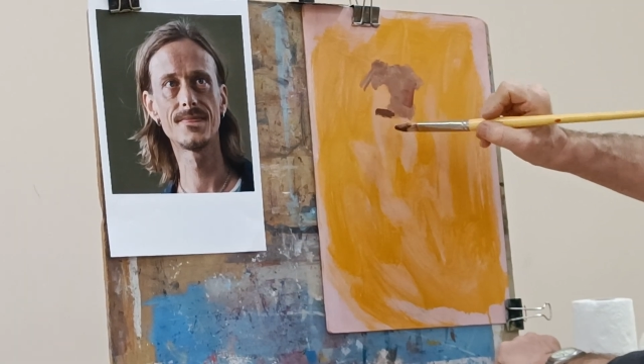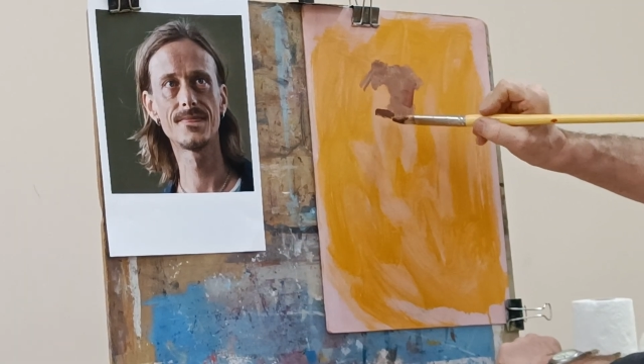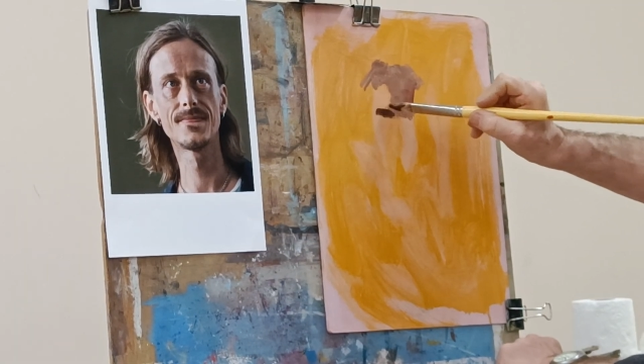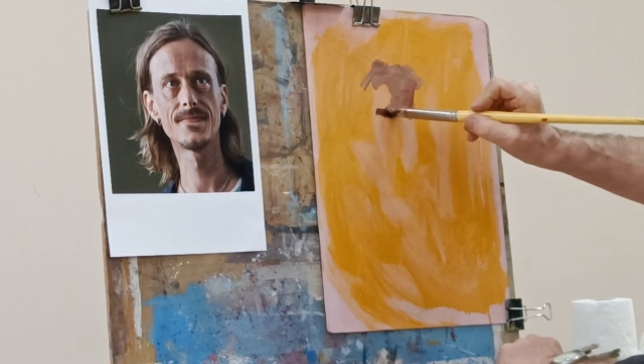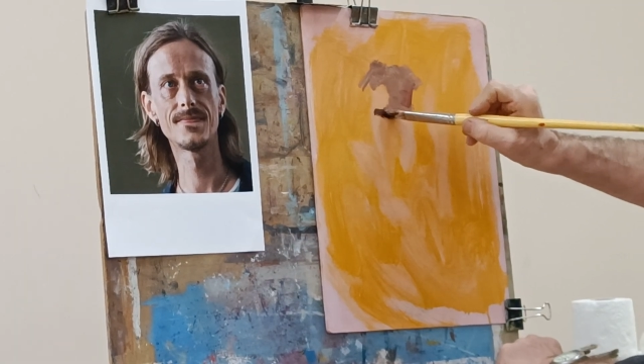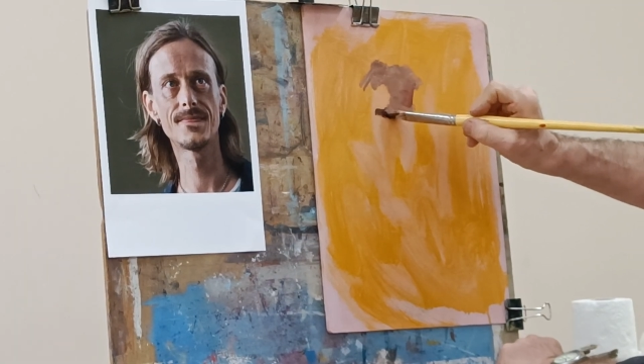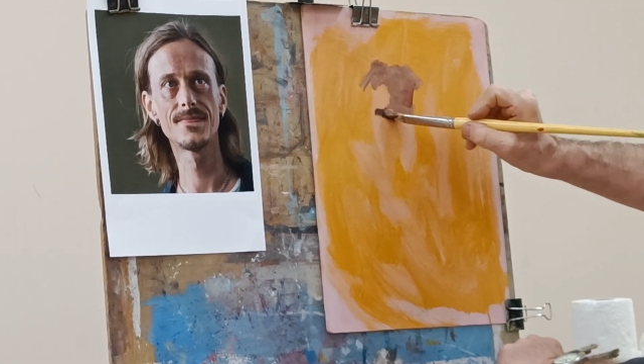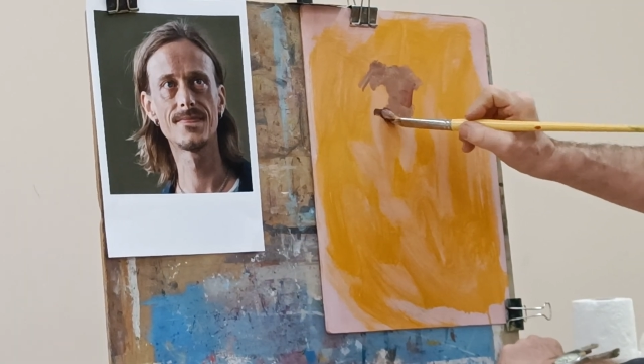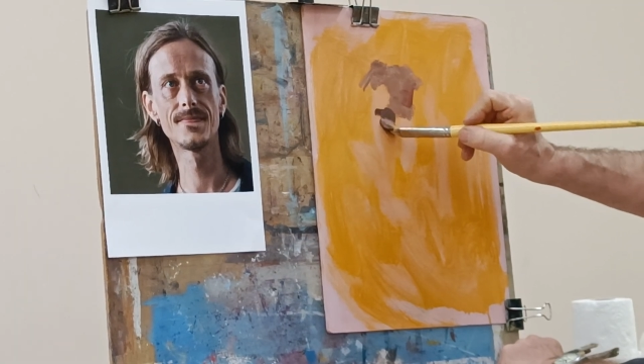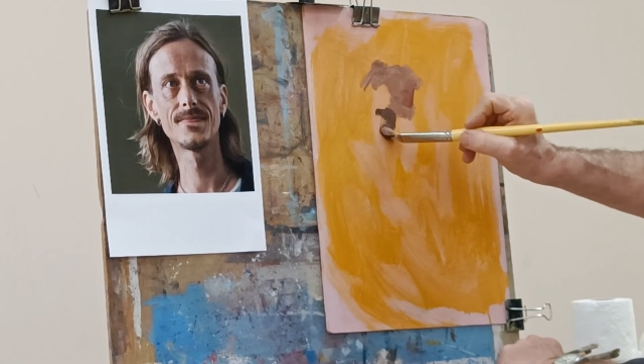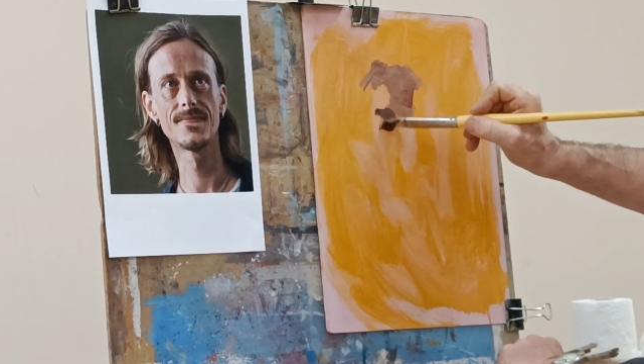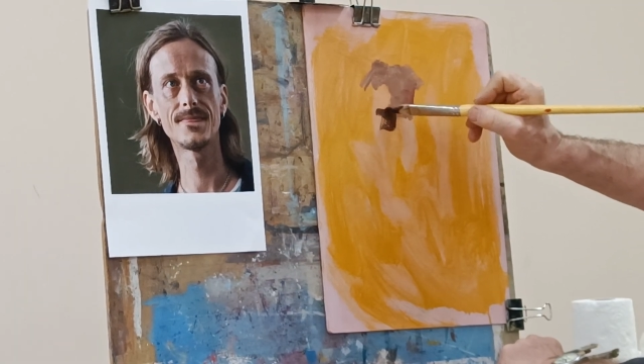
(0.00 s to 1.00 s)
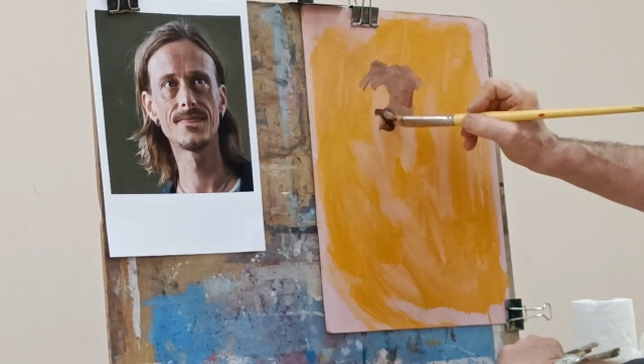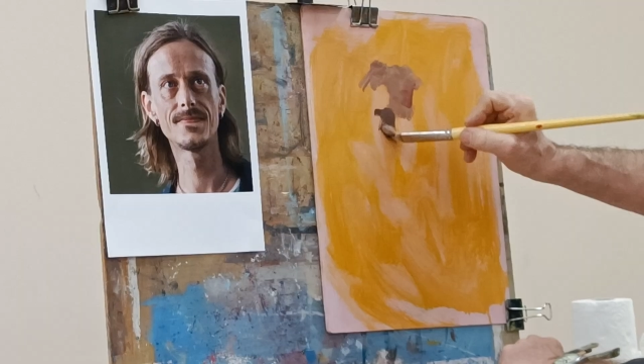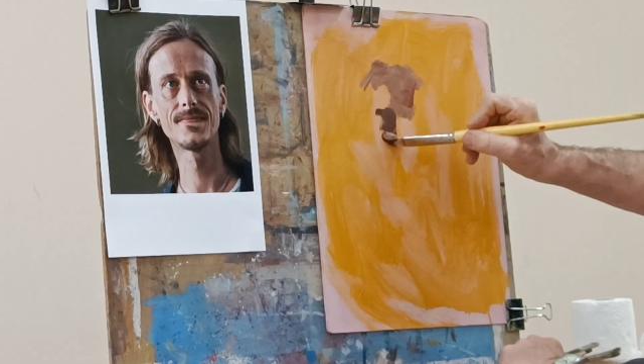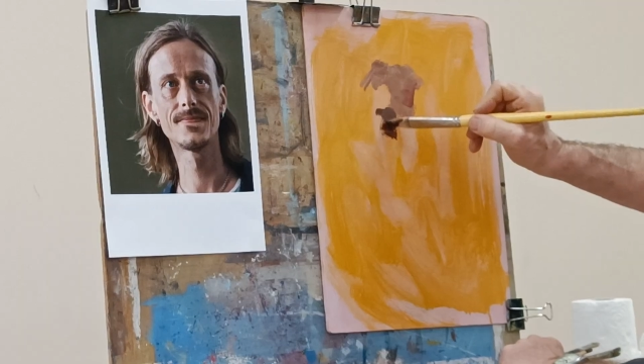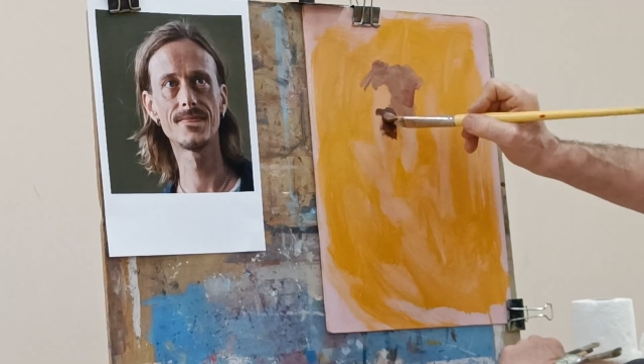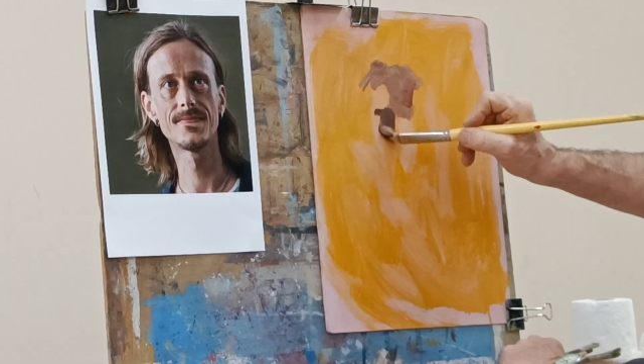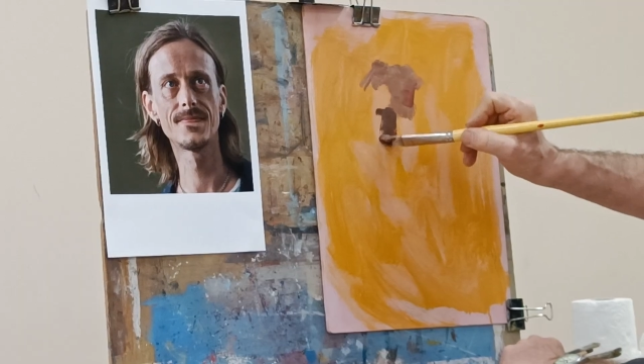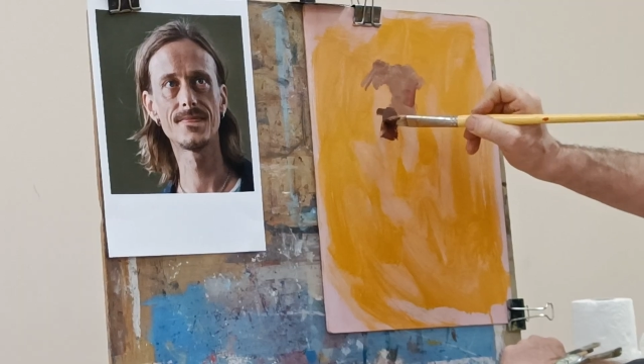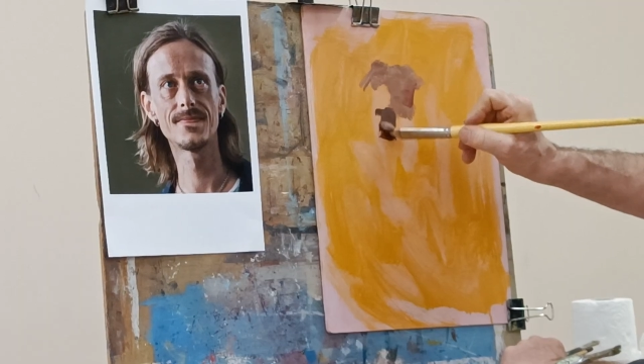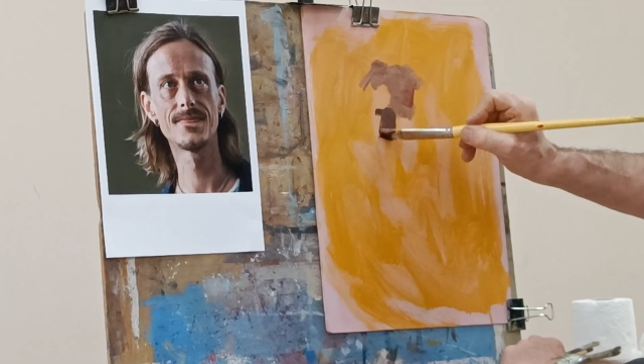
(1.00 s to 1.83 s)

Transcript: I could perhaps just start with